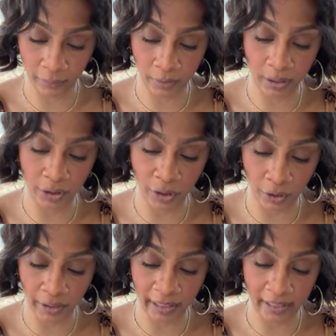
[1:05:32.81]
for the
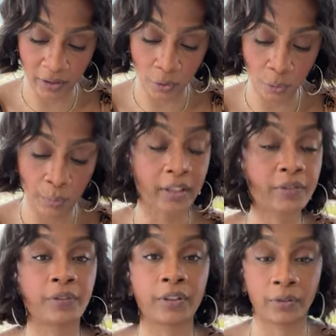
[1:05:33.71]
journey is too much
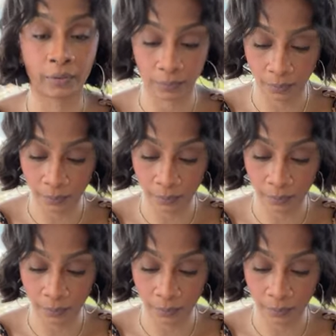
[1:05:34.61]
for you.